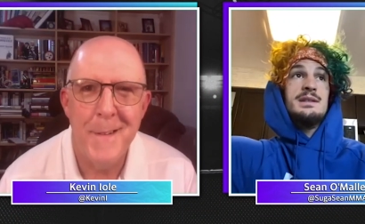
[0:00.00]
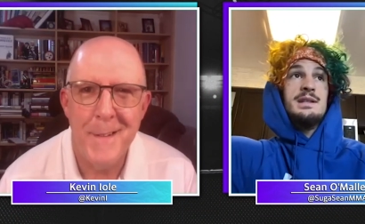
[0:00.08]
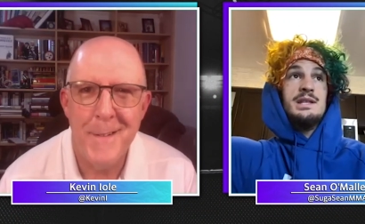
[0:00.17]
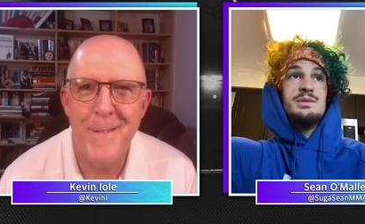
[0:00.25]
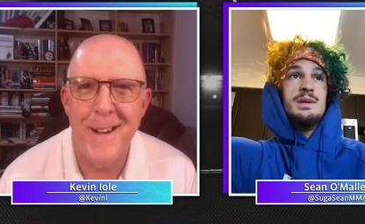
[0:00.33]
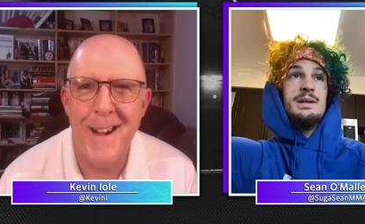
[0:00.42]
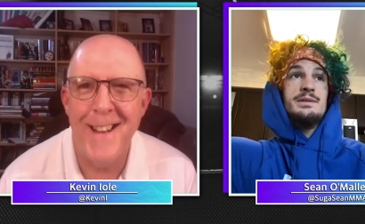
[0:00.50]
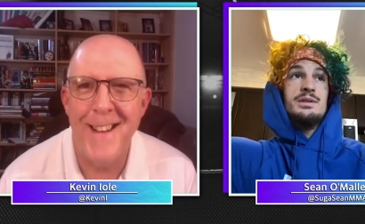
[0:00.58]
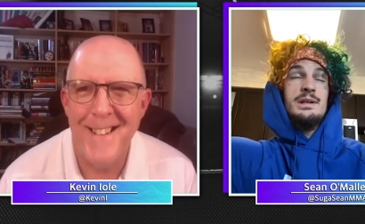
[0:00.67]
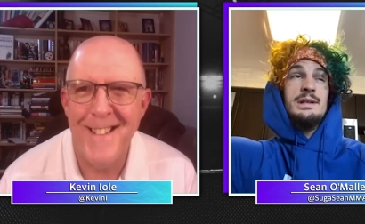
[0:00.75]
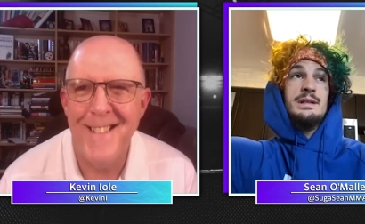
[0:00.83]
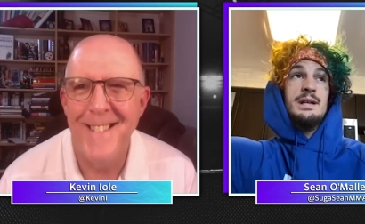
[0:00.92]
Speaker 1: That's what
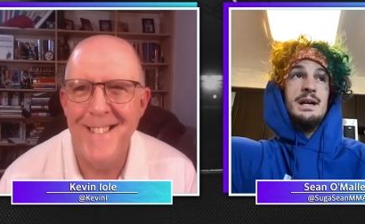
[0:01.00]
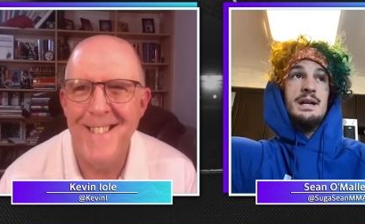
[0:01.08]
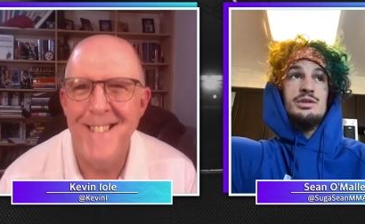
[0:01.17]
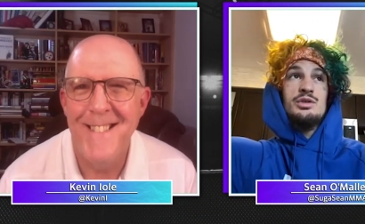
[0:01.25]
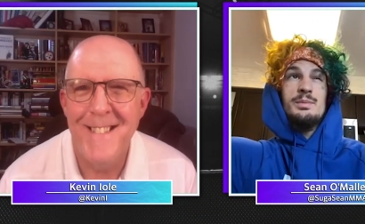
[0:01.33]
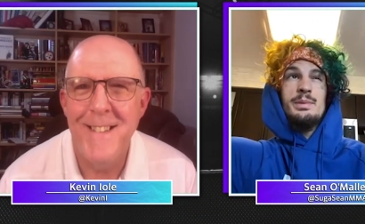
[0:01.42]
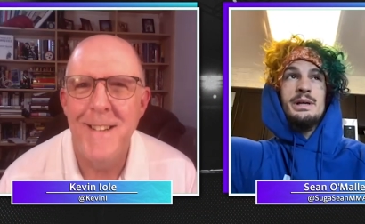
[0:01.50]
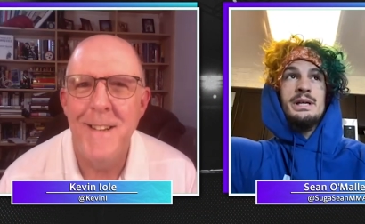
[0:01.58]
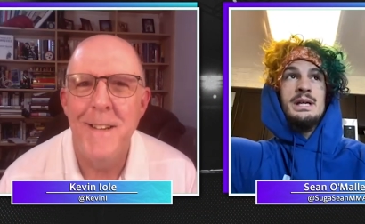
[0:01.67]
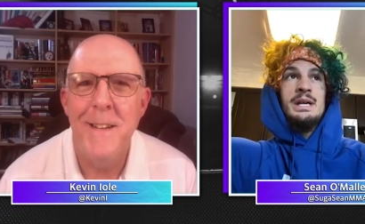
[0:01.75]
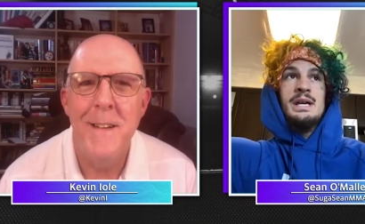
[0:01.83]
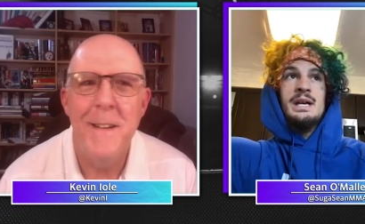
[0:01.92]
I do, but
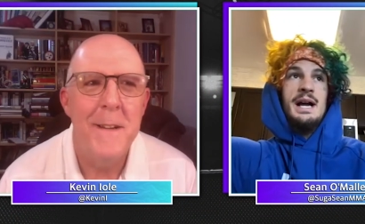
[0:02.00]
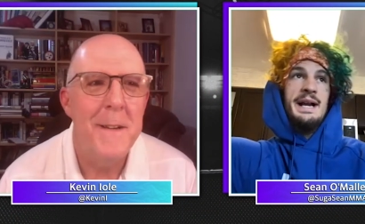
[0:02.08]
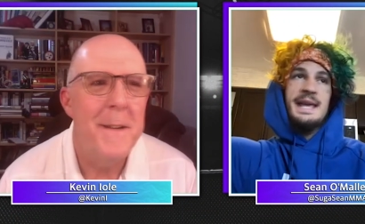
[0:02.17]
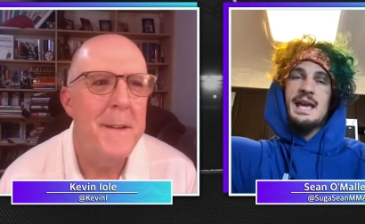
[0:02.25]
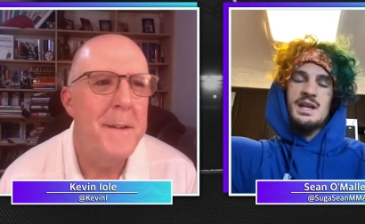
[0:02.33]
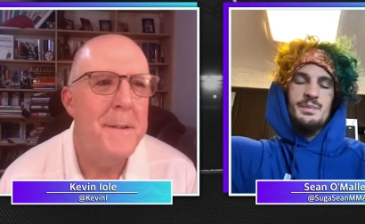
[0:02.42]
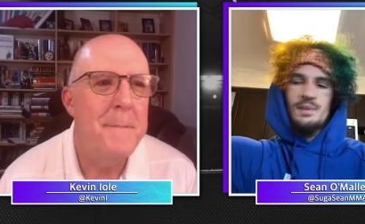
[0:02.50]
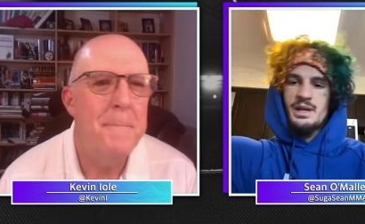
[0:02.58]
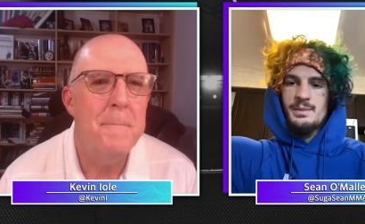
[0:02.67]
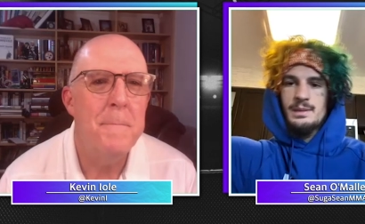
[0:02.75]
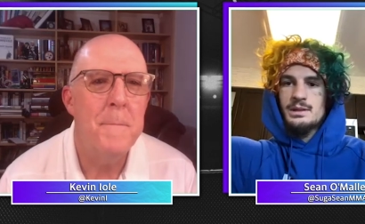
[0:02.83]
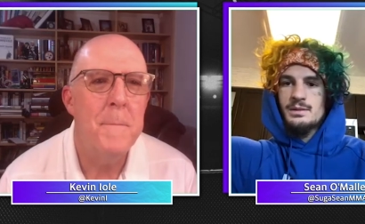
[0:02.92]
I can't complain
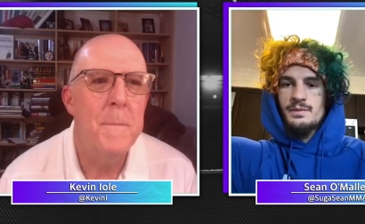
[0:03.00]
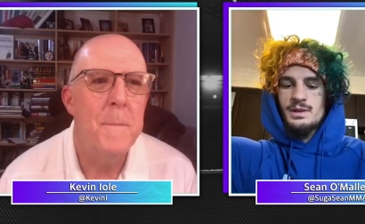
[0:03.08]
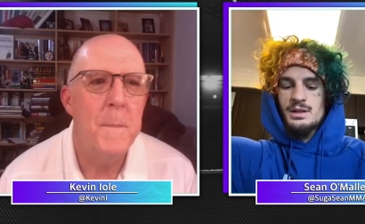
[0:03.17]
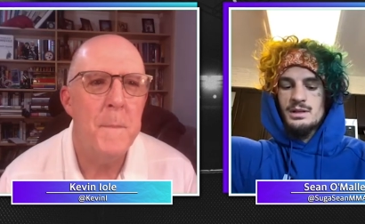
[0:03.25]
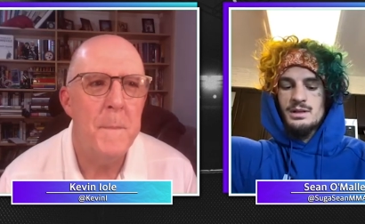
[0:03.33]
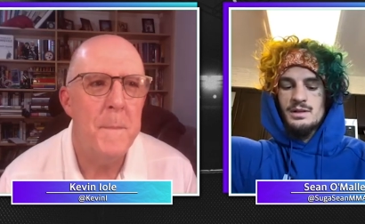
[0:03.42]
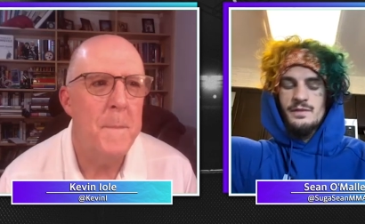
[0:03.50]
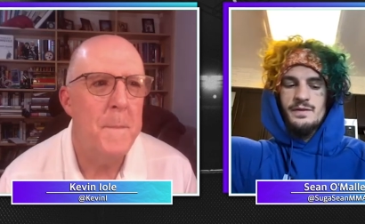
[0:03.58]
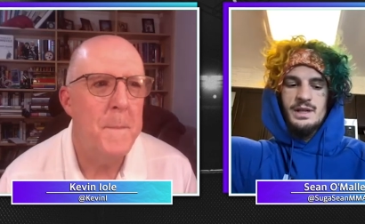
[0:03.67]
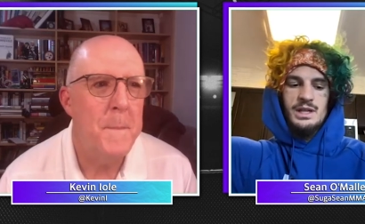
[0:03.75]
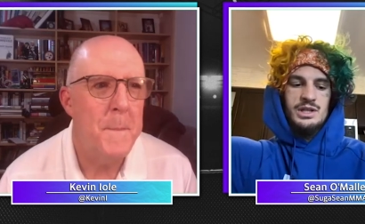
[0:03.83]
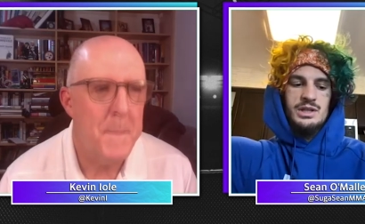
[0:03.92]
about the
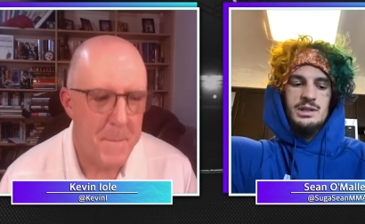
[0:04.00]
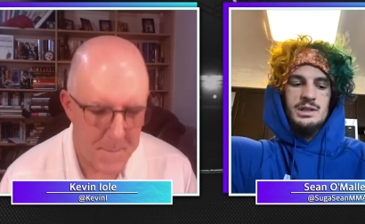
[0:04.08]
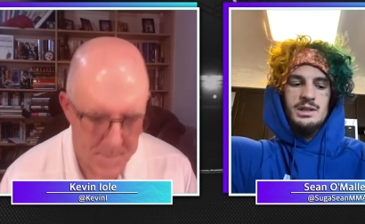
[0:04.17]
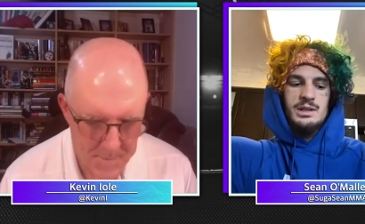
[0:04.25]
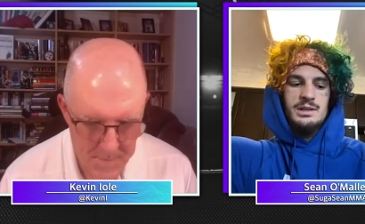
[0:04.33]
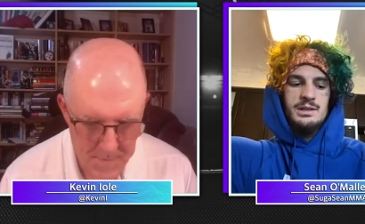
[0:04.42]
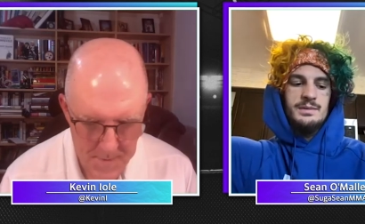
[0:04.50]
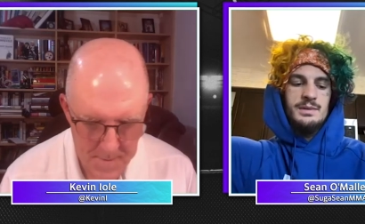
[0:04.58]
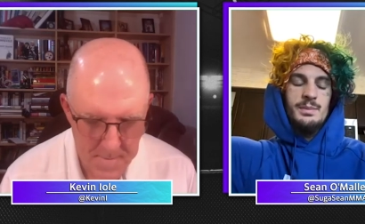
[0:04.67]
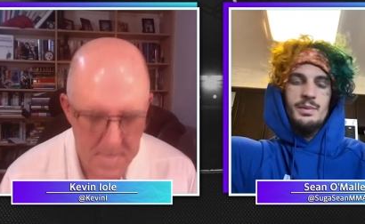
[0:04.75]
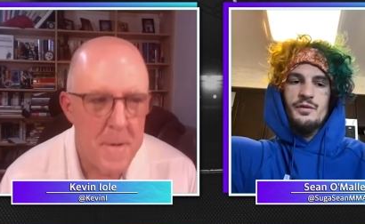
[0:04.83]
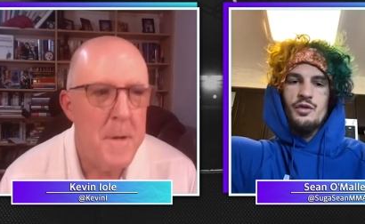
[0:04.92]
finish. The
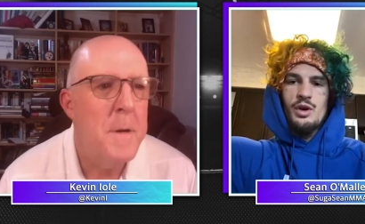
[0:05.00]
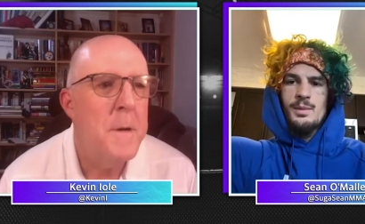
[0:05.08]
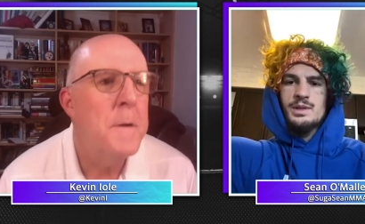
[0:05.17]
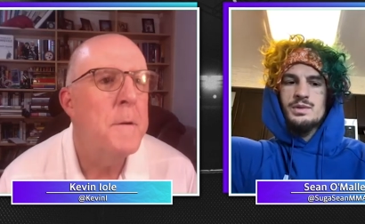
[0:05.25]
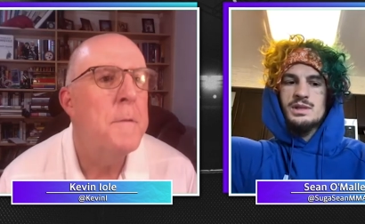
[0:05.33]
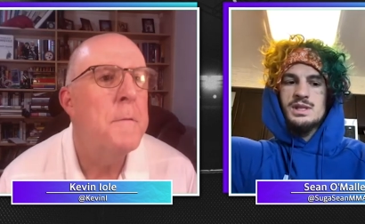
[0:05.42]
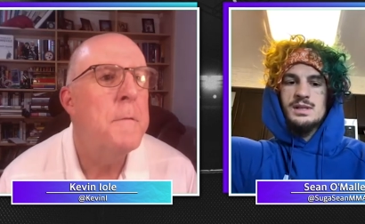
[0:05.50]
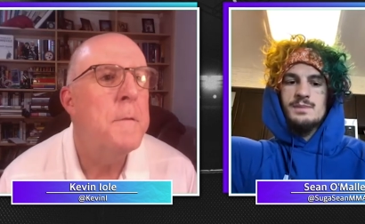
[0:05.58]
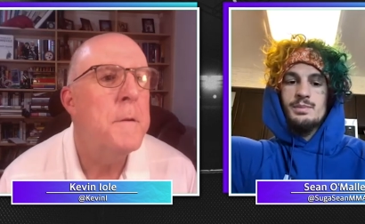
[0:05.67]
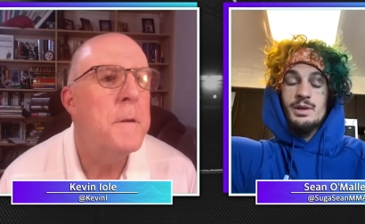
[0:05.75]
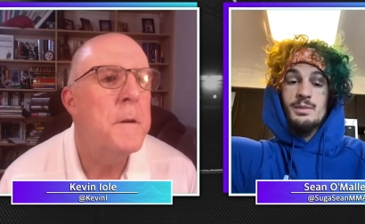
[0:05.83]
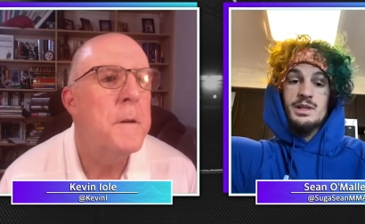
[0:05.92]
performance was
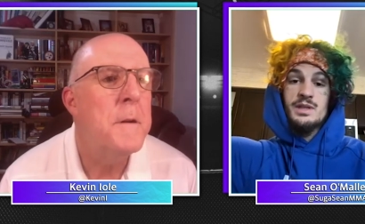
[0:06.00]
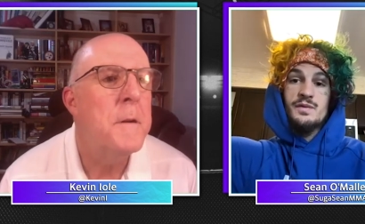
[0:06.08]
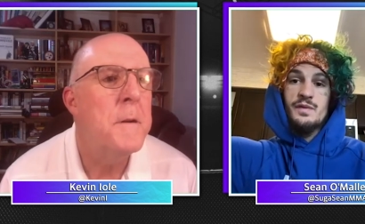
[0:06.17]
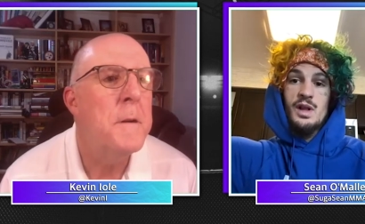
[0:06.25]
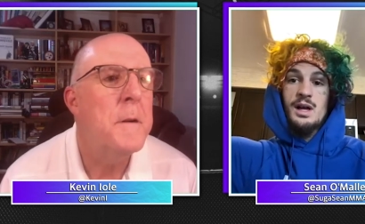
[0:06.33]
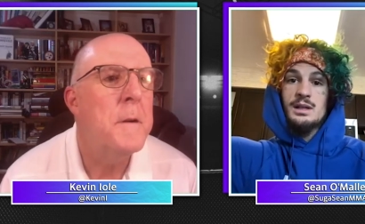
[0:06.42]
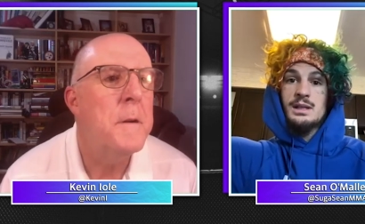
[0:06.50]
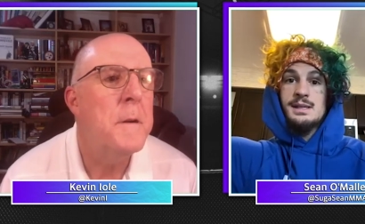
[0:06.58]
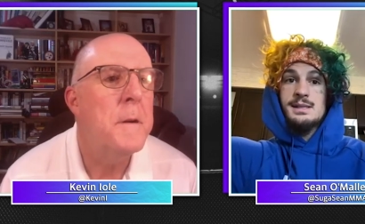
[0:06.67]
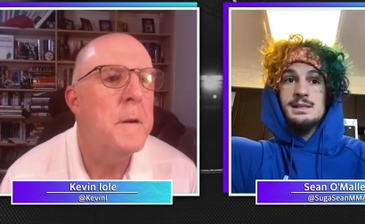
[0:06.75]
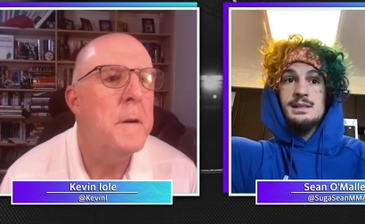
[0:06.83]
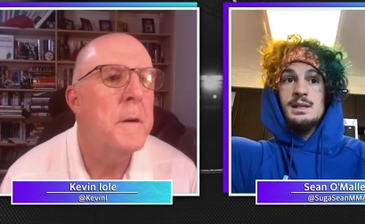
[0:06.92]
pretty much
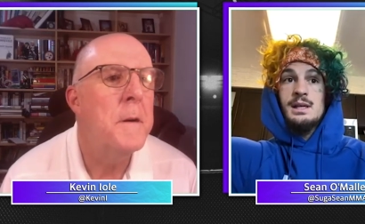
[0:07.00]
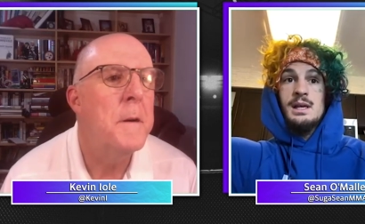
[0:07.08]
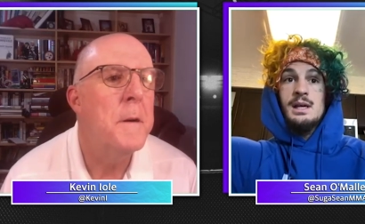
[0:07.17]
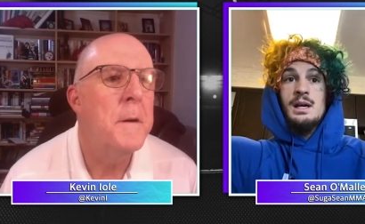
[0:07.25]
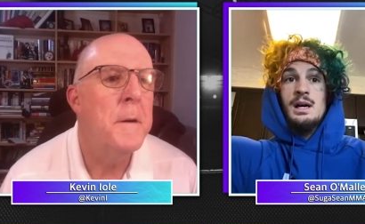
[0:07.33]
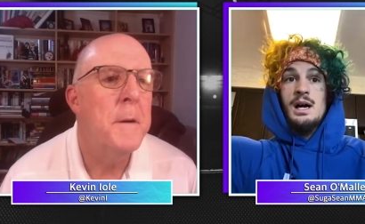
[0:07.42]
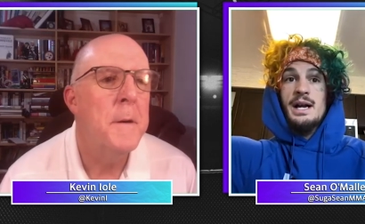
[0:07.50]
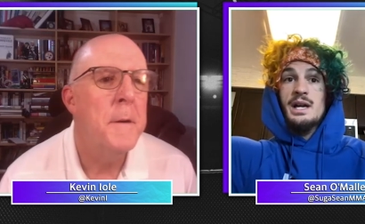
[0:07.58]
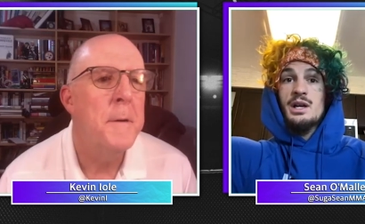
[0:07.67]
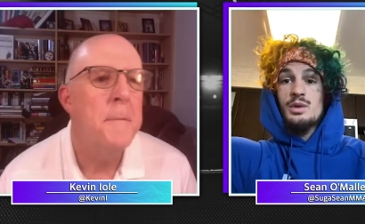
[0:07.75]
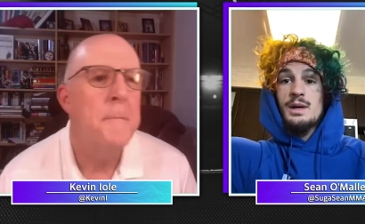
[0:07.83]
flawless. I got to go